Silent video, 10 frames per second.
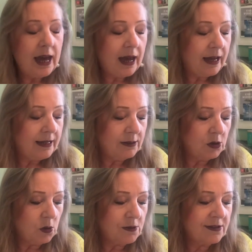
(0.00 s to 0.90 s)
and
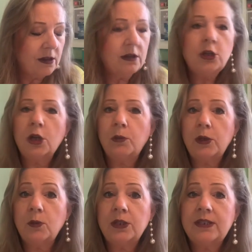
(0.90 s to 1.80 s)
also when
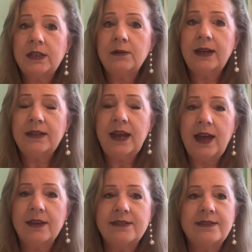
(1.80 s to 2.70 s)
you want to decorate the house.